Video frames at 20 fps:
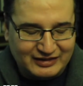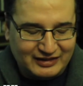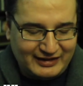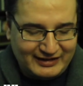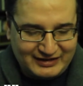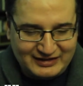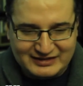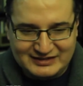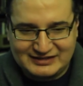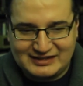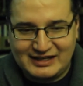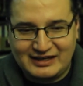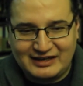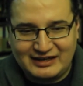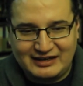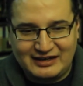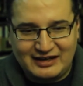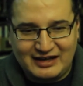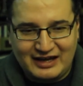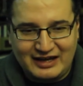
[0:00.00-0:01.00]
the
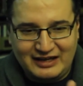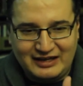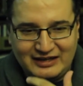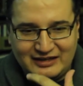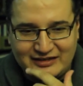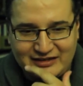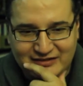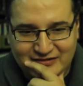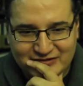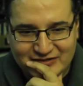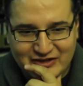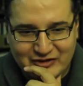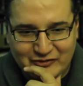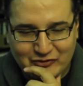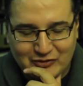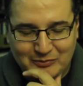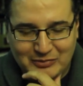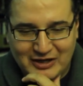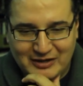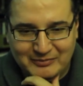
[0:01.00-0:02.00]
second I hit
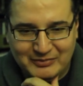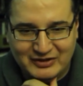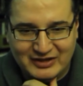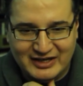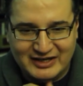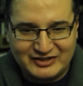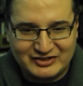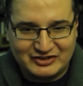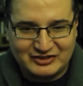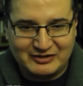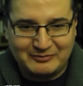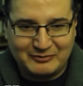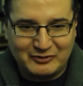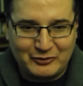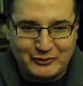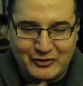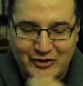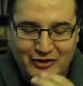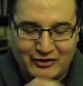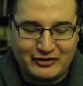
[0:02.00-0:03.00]
general population, I'm
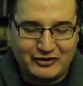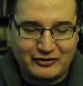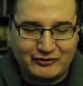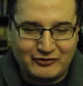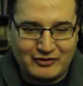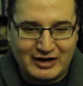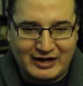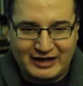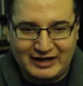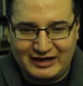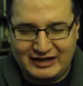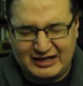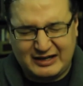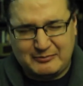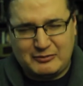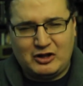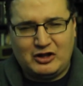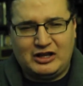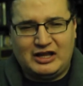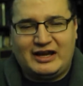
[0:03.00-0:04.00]
no longer crying, and
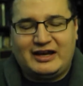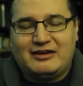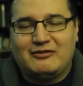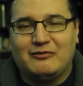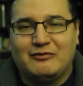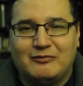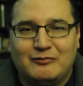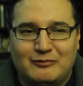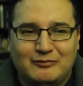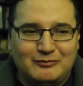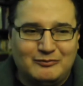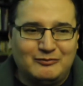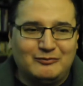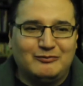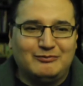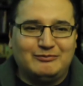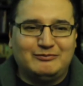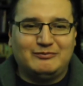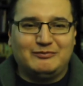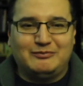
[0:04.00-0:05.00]
I'm all like
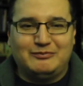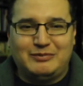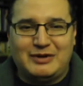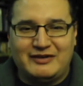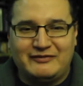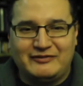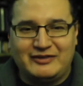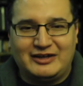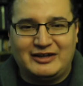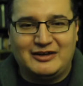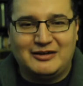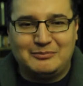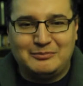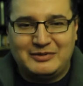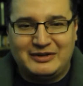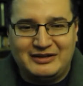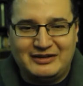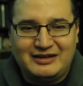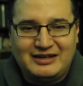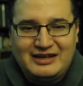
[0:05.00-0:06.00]
puffing
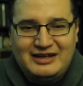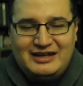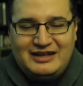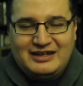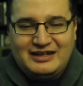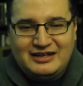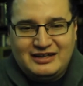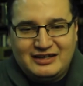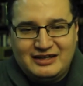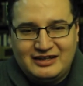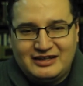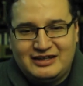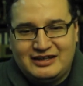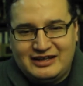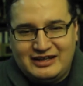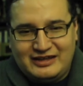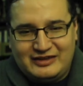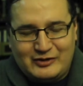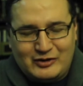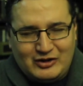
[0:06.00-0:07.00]
up, and
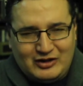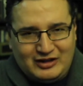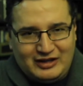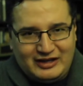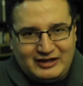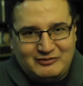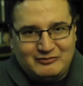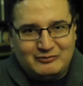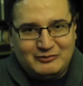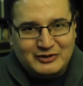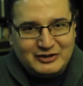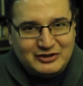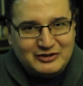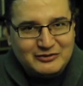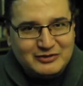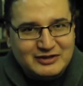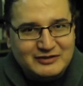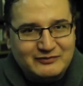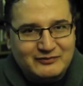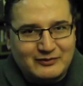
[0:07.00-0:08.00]
they're all like, what are
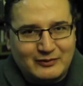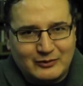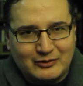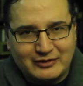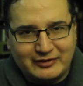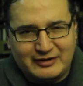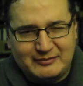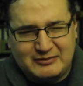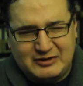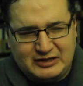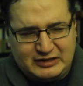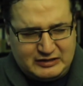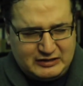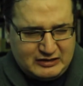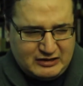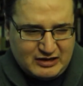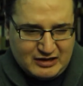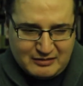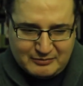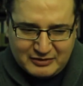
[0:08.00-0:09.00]
you in for? And I'm like,
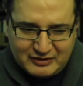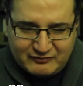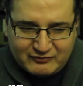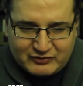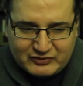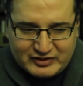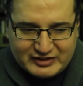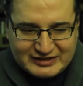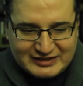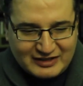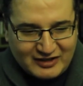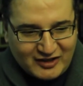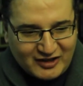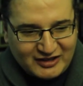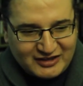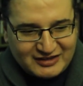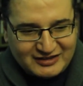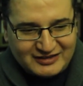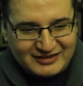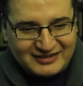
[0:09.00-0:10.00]
I'm in for
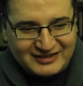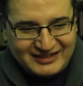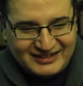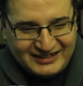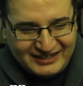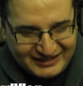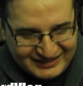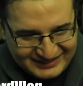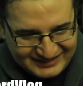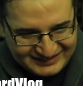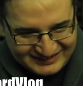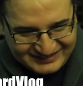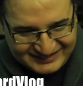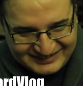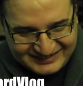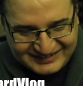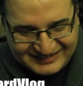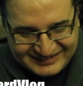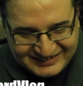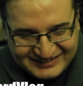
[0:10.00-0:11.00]
assault.
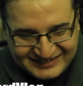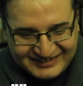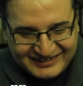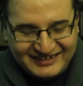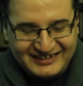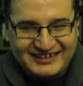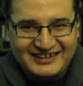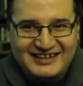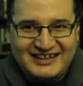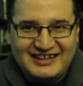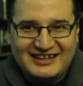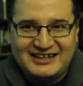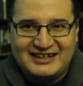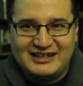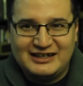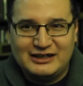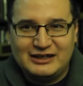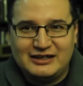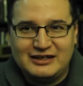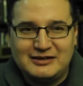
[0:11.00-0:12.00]

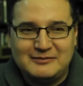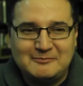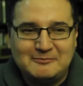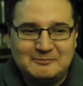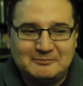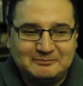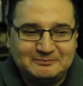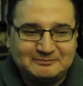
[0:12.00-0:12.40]
I